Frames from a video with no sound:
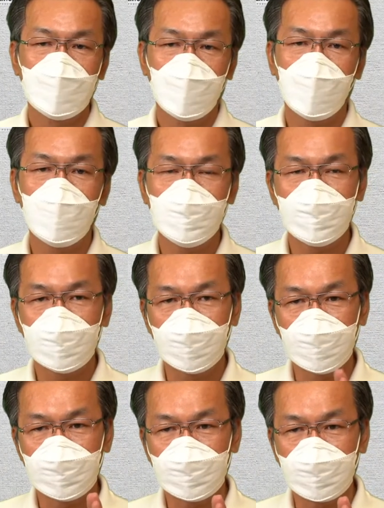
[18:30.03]
And
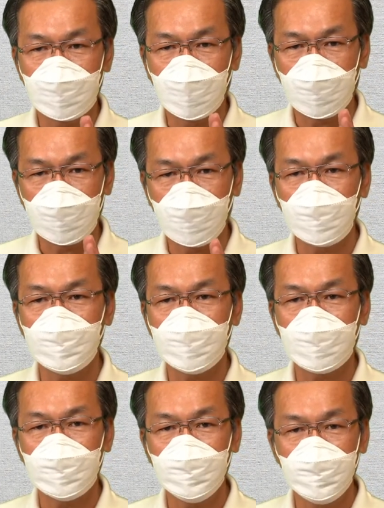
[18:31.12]
uh, I hope
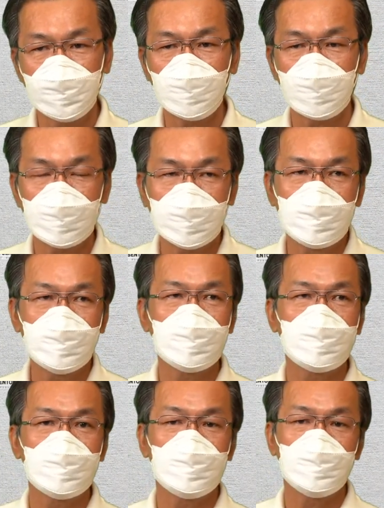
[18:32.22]
that the youth in Kota
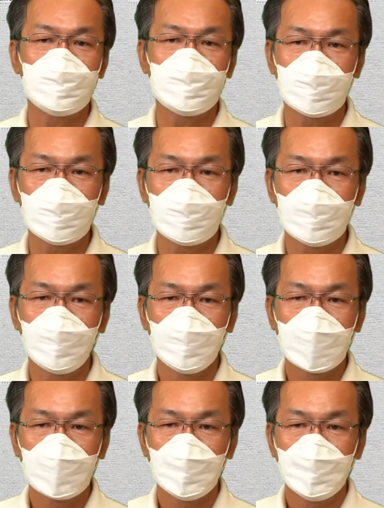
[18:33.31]
Sentosa
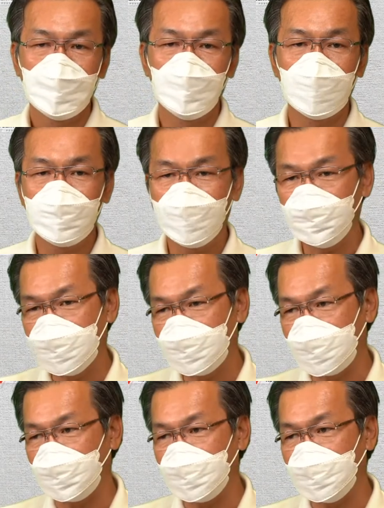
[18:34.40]
will be
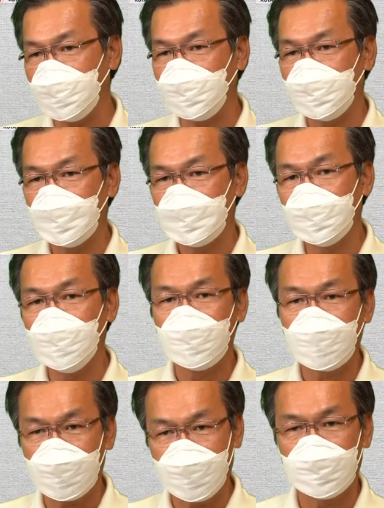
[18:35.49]
receptive to new
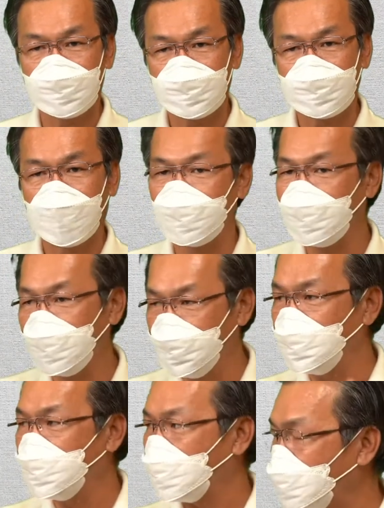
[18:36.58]
ideas. I think
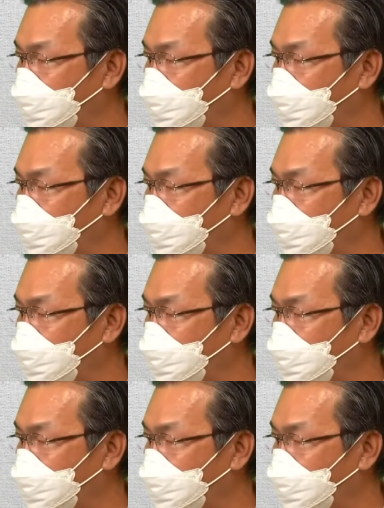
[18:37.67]
youth are